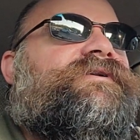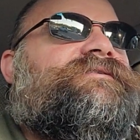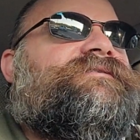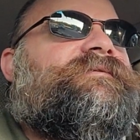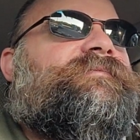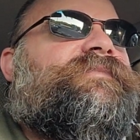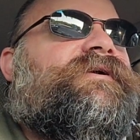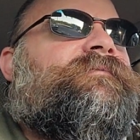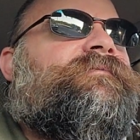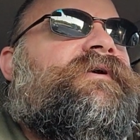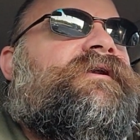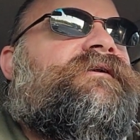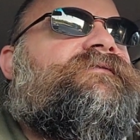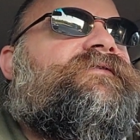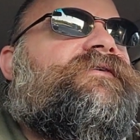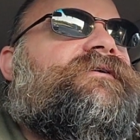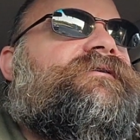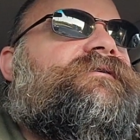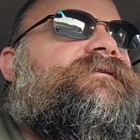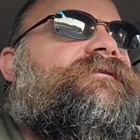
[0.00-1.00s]
big
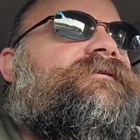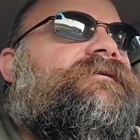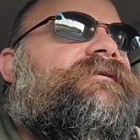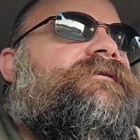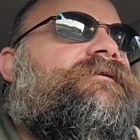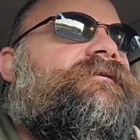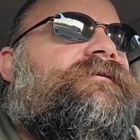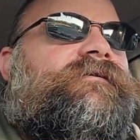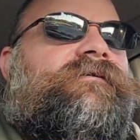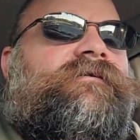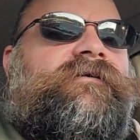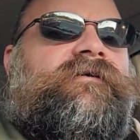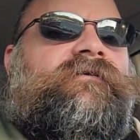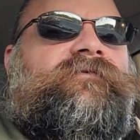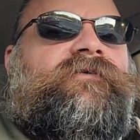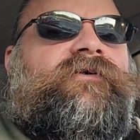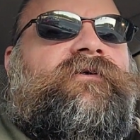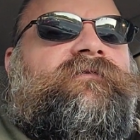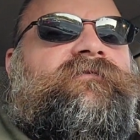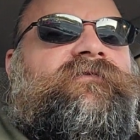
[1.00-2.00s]
benefit of
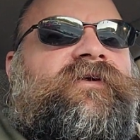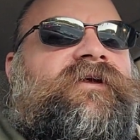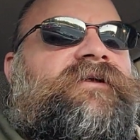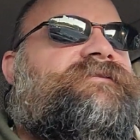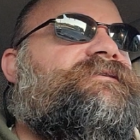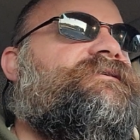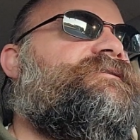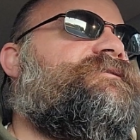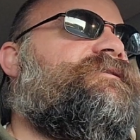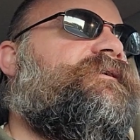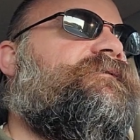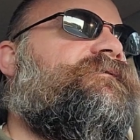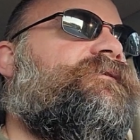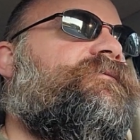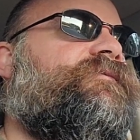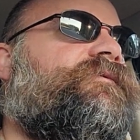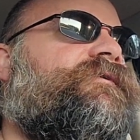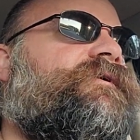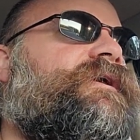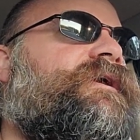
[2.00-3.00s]
all the fancy stuff that
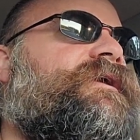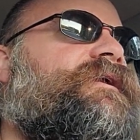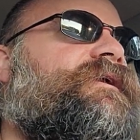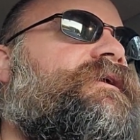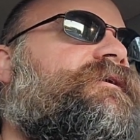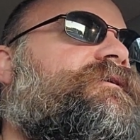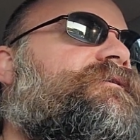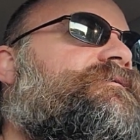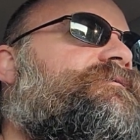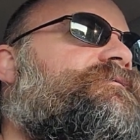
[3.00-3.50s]
we're getting?